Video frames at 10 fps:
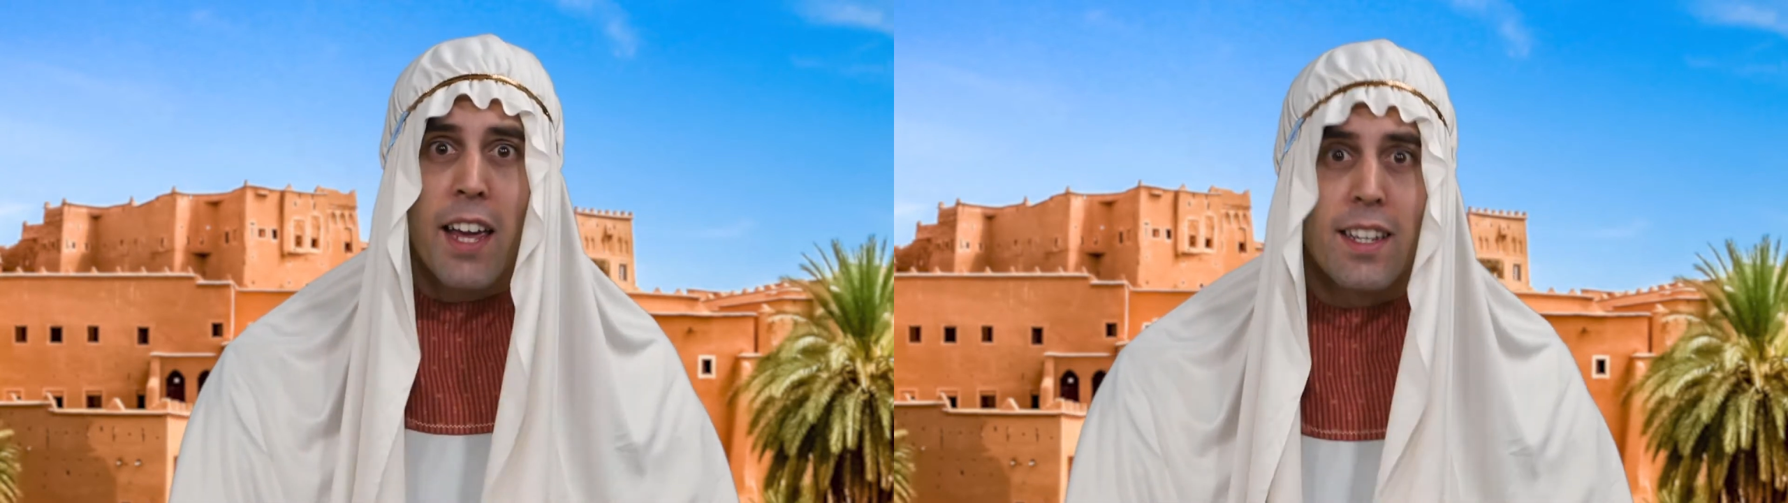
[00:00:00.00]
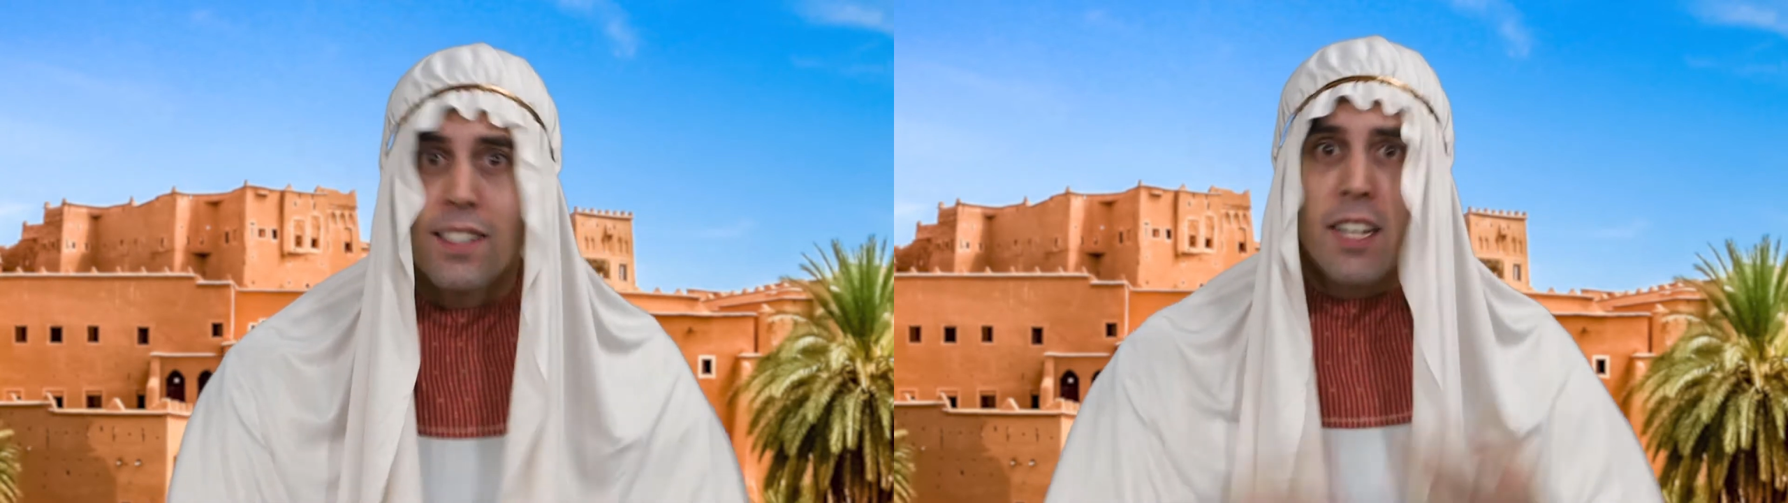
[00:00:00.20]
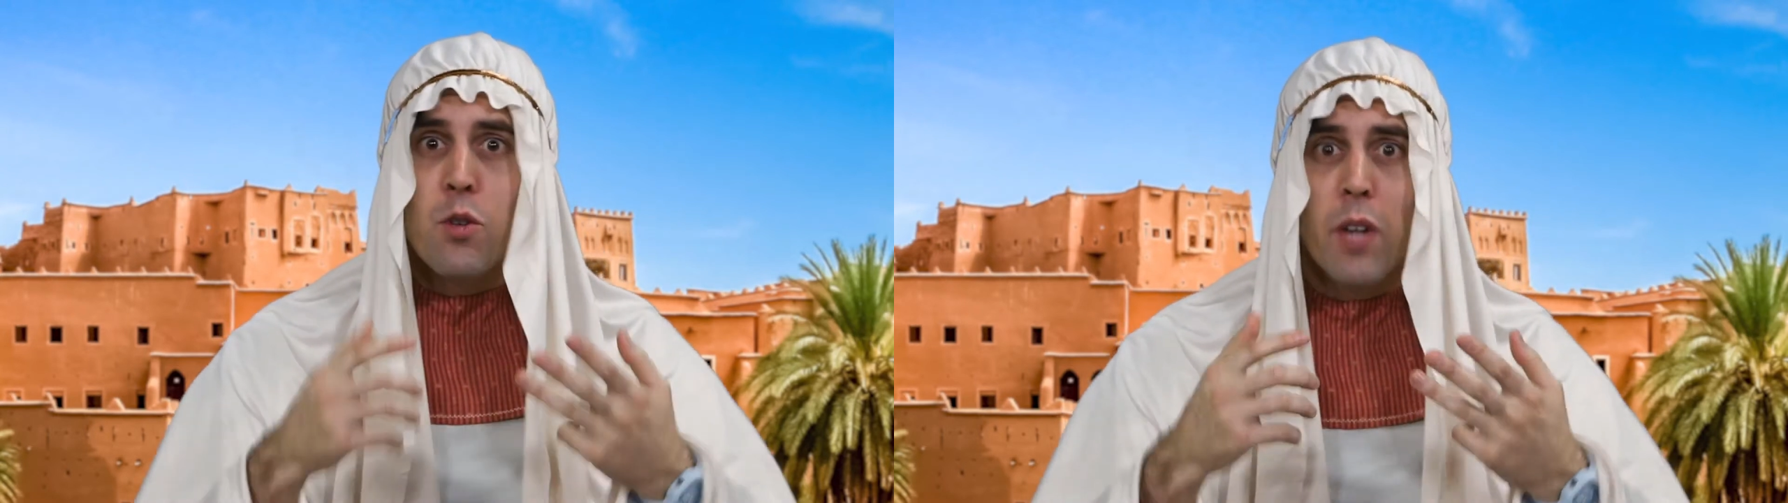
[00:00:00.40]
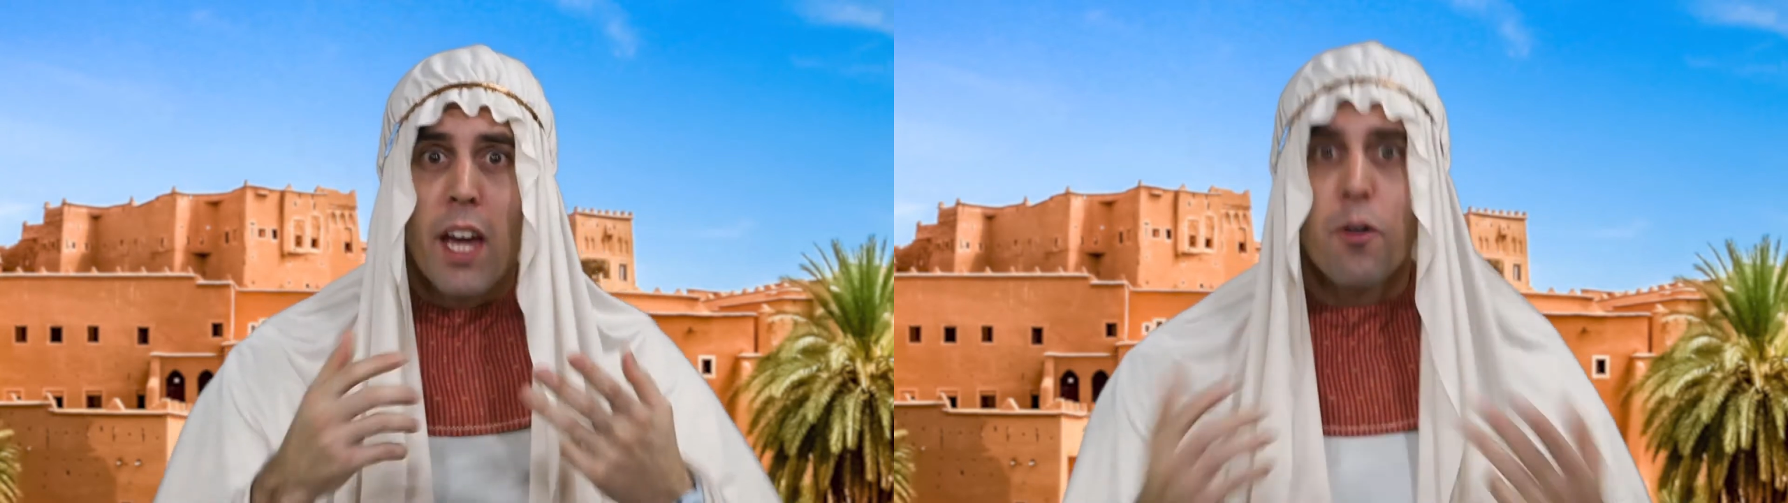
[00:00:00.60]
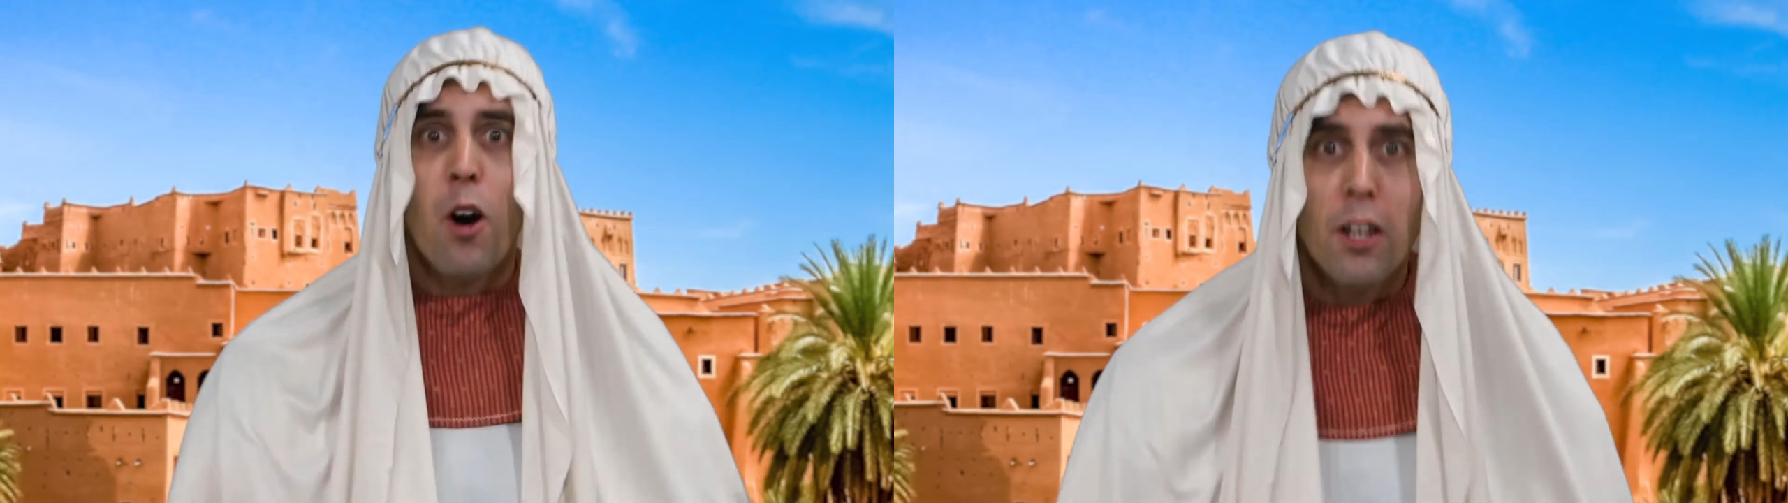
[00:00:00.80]
and say you
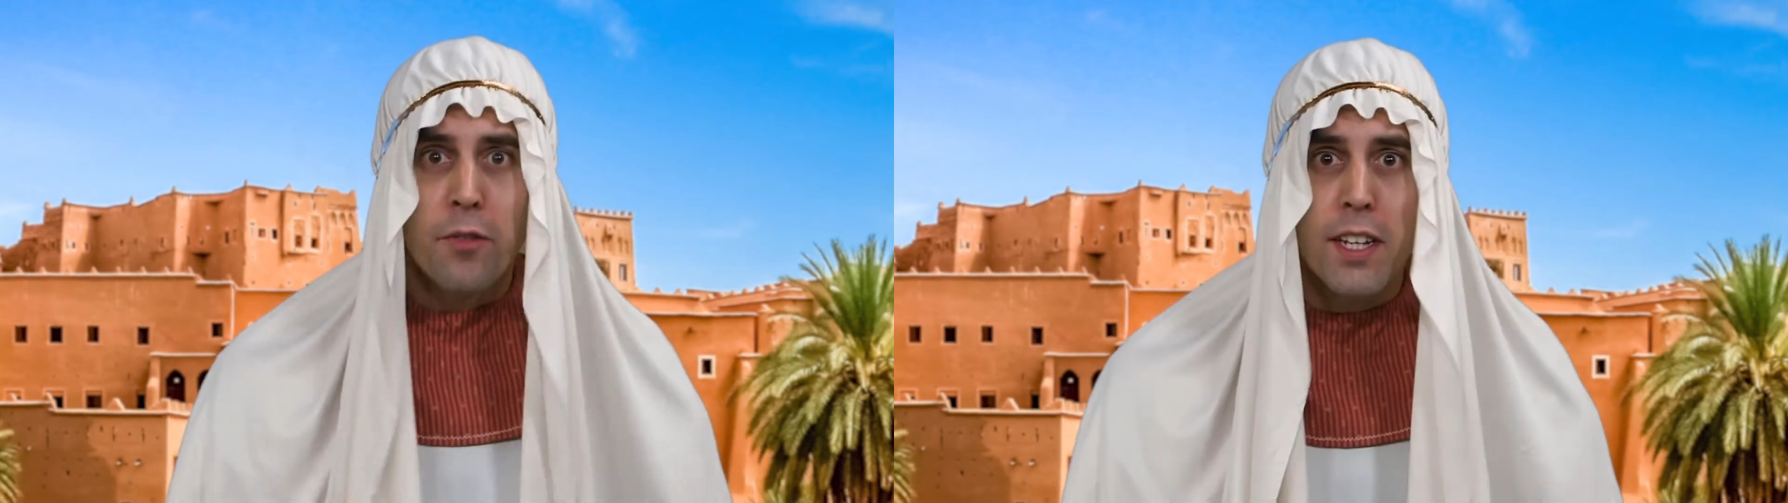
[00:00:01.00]
gave all of